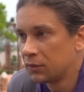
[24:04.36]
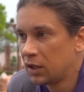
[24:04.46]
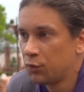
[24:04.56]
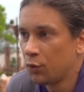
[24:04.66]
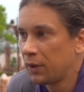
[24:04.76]

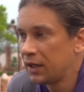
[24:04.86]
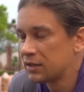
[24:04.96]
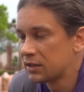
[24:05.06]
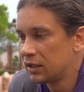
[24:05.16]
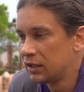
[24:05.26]
keep your
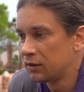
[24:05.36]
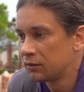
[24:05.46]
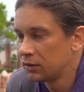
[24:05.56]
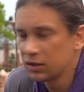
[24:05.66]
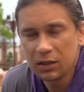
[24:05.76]
place
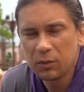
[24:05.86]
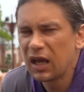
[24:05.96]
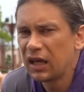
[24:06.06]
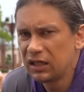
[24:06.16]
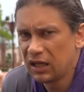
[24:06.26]
clean. It can be
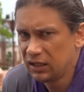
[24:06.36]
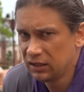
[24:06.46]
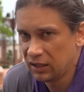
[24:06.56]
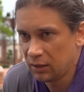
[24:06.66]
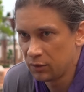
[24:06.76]
any,
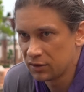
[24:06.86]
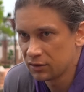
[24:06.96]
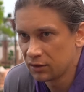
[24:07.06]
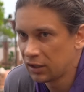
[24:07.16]
any habits.